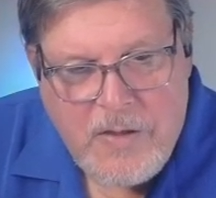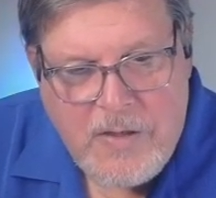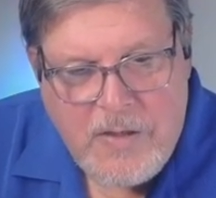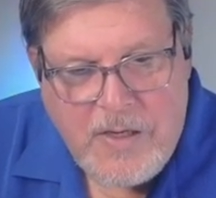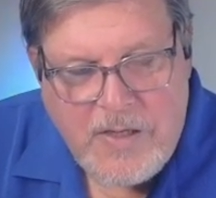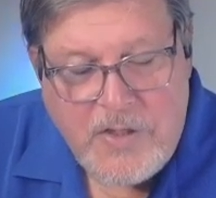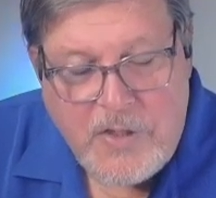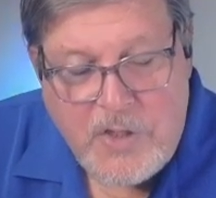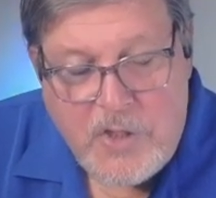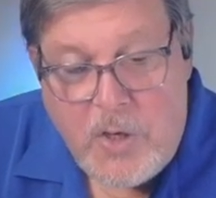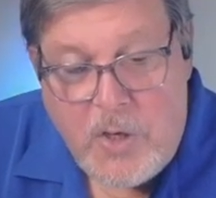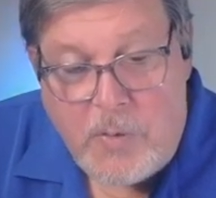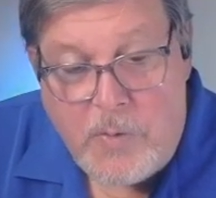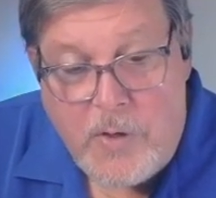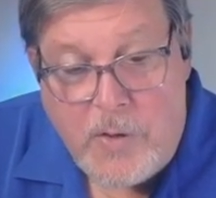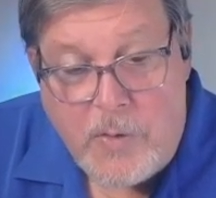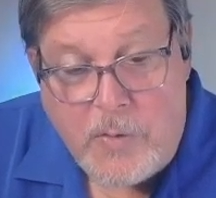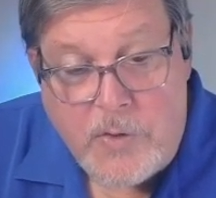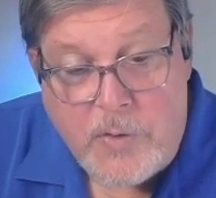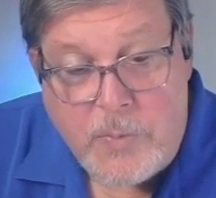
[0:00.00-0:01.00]
in the show
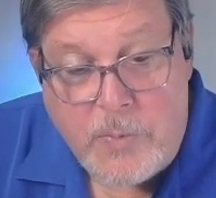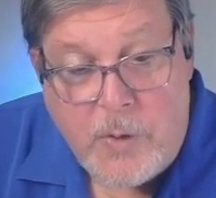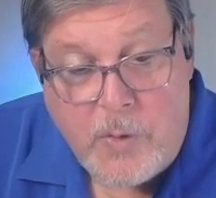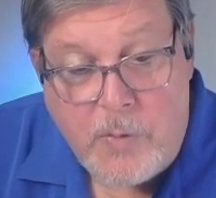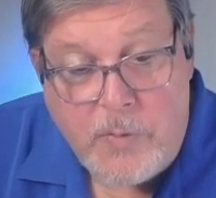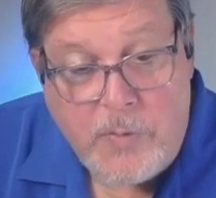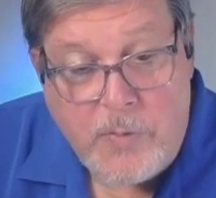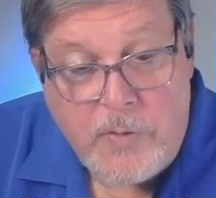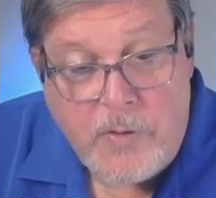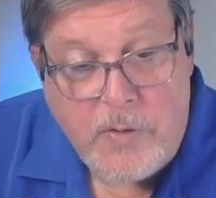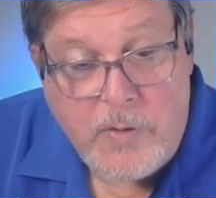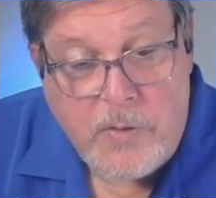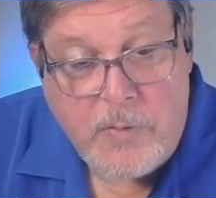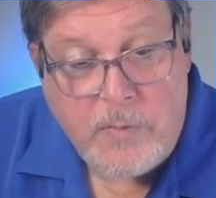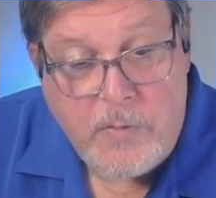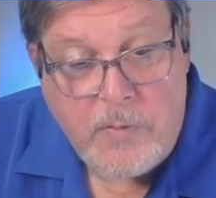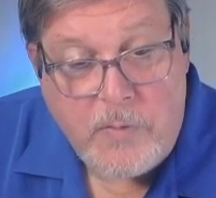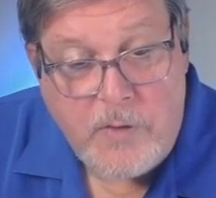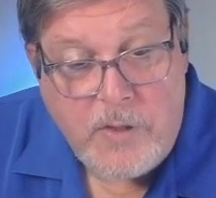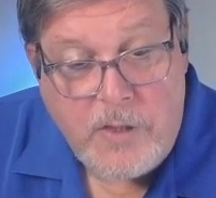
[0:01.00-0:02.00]
notes, both the
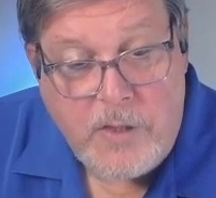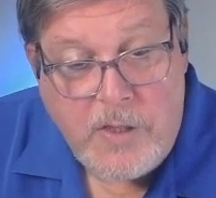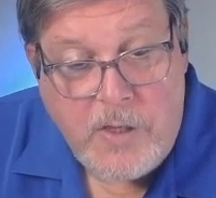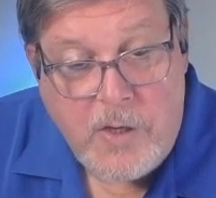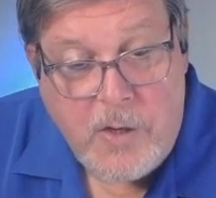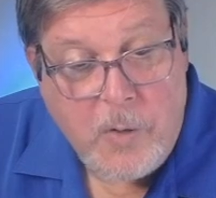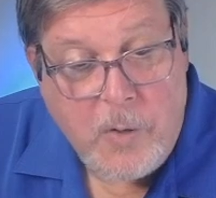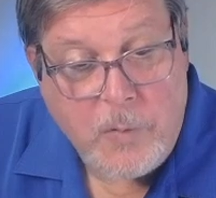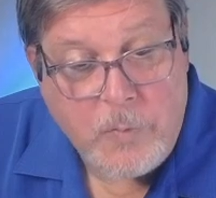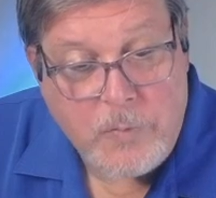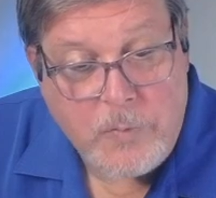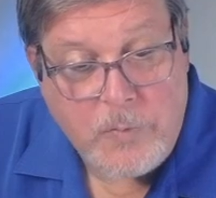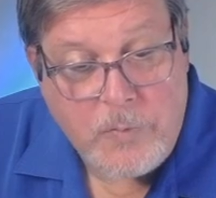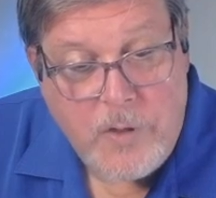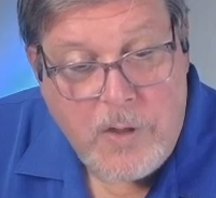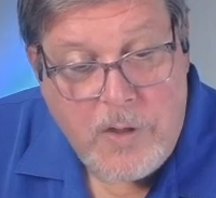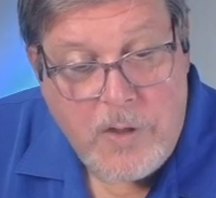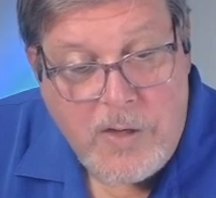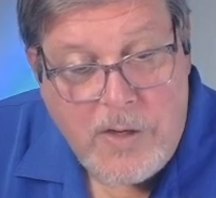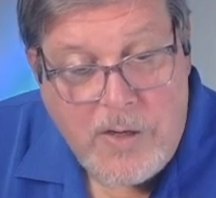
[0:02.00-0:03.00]
video
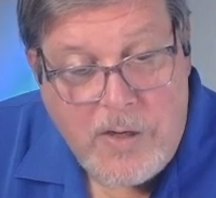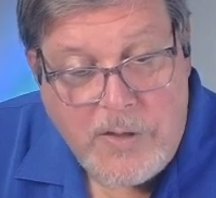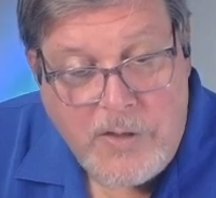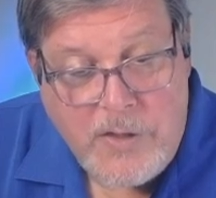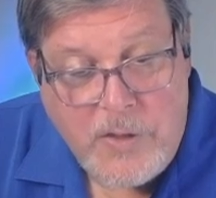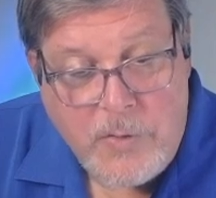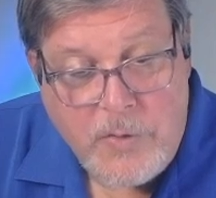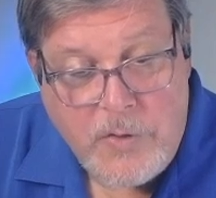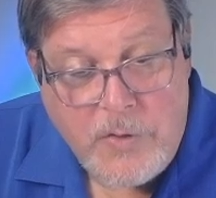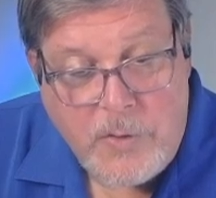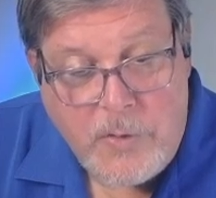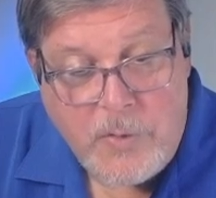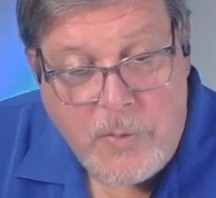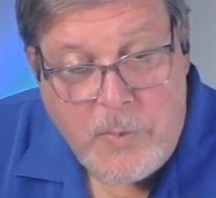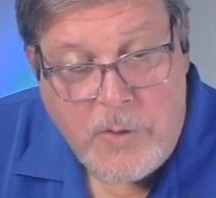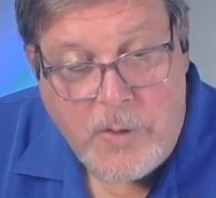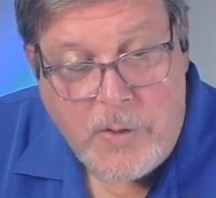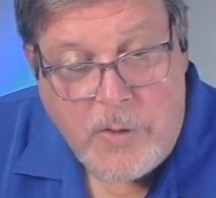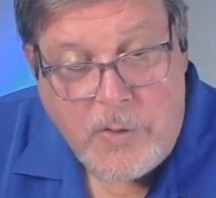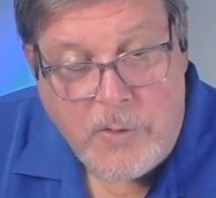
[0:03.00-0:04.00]
on YouTube
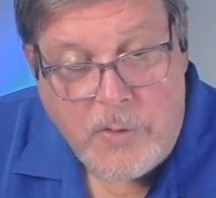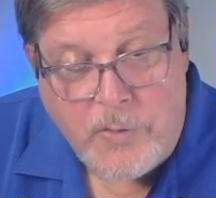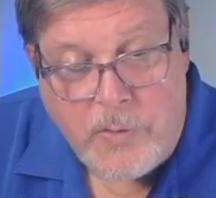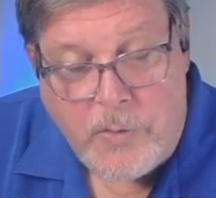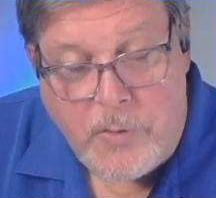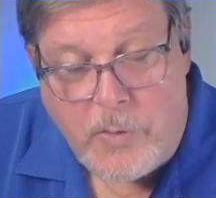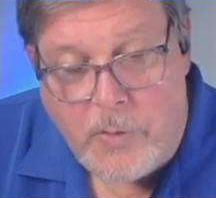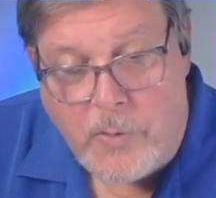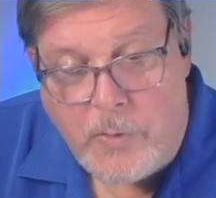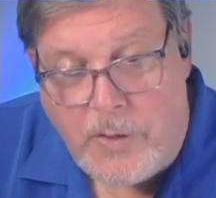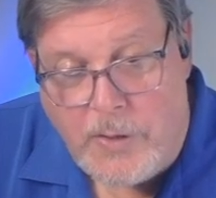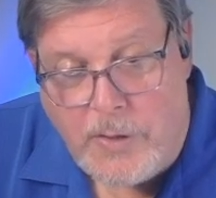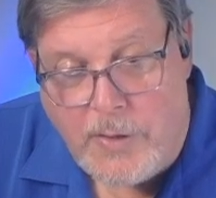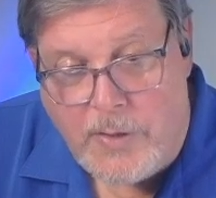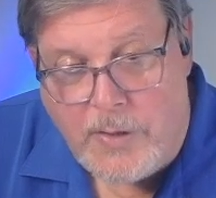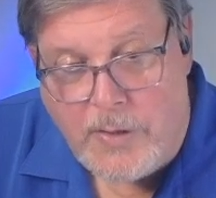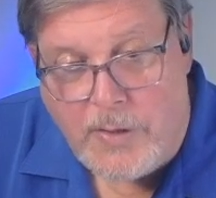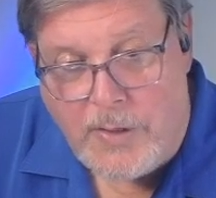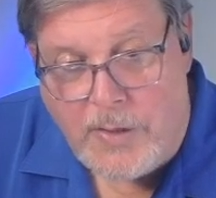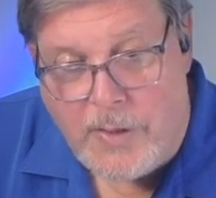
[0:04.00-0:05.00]
and also in
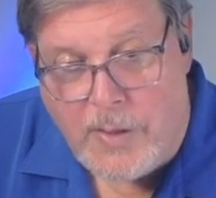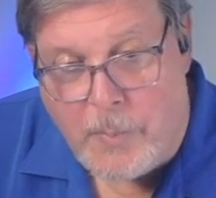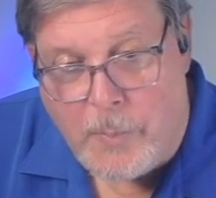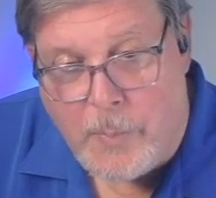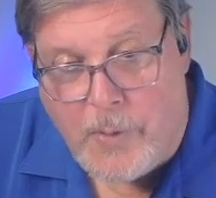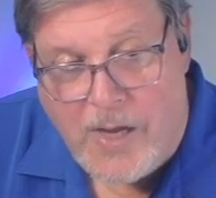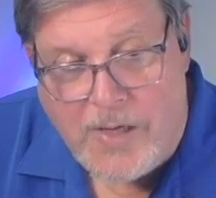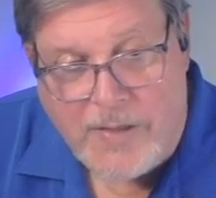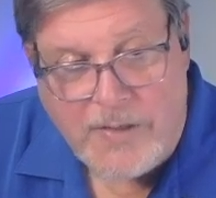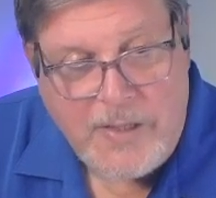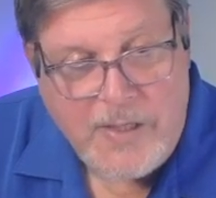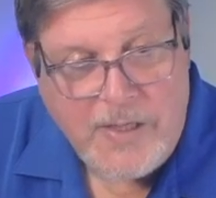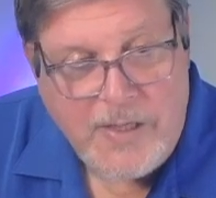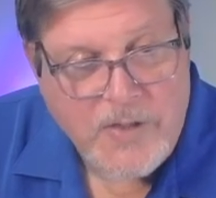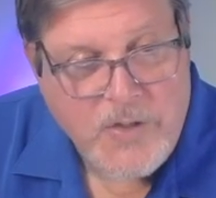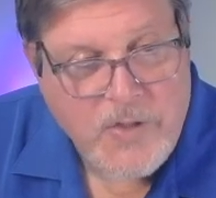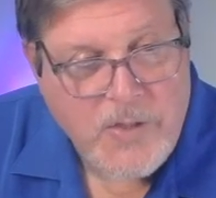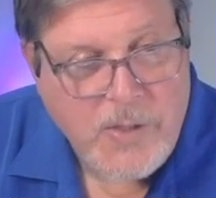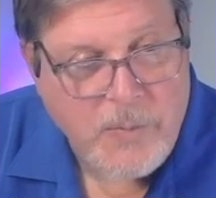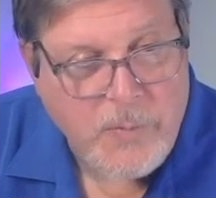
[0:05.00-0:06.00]
the
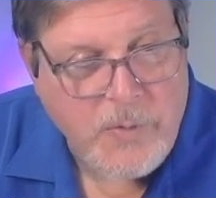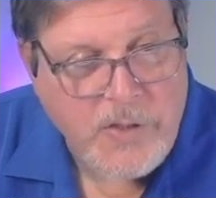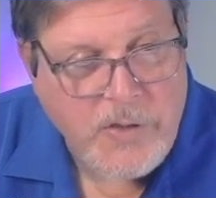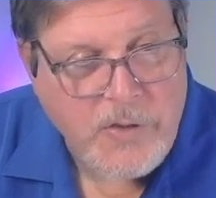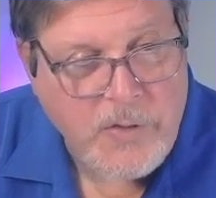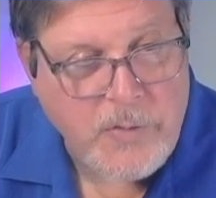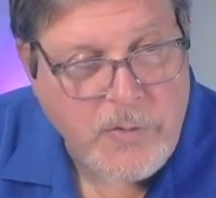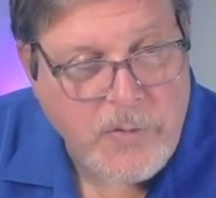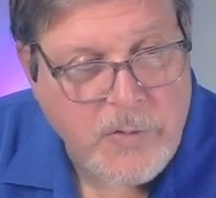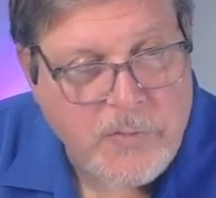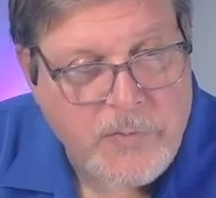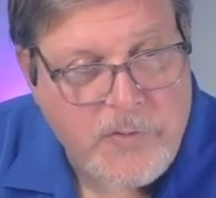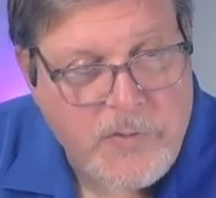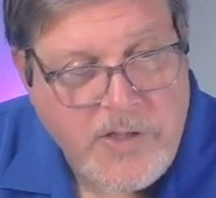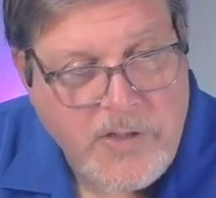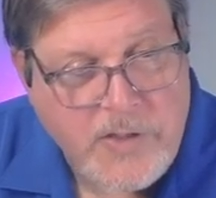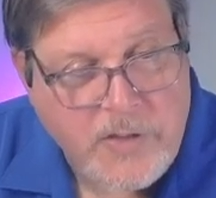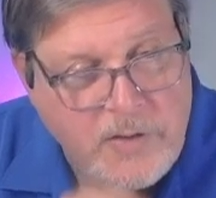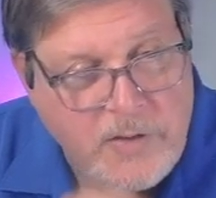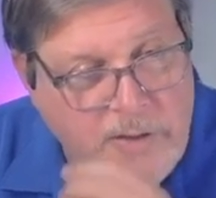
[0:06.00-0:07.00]
podcast that we do. You'll
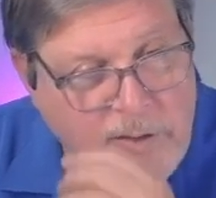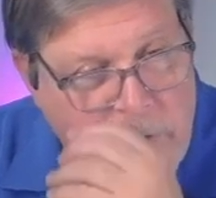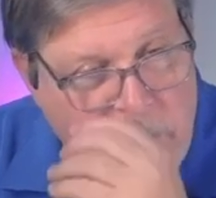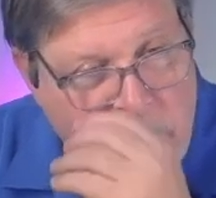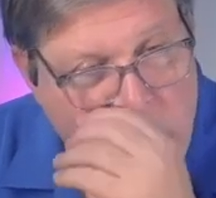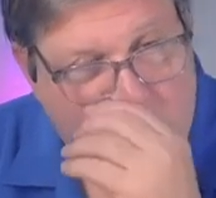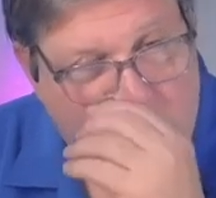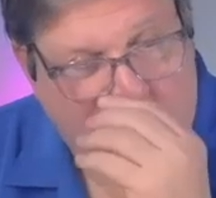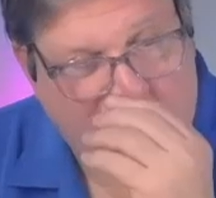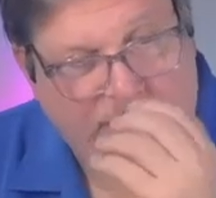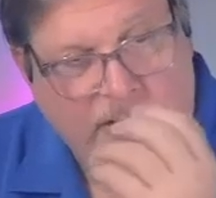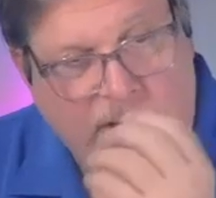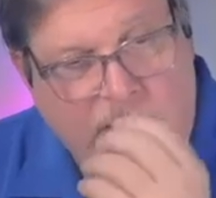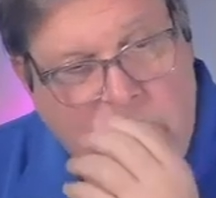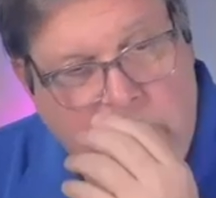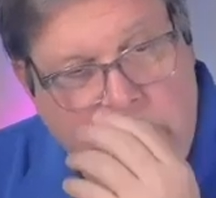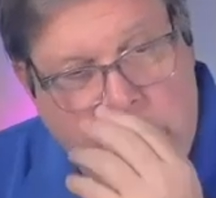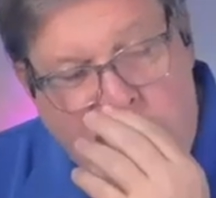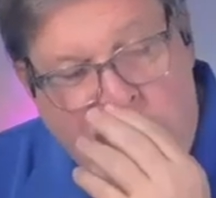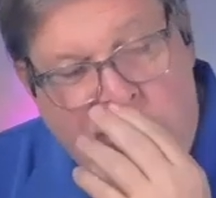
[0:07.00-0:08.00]
find the links to all of
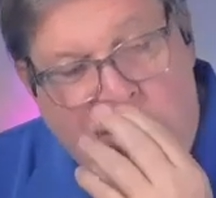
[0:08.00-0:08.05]
these.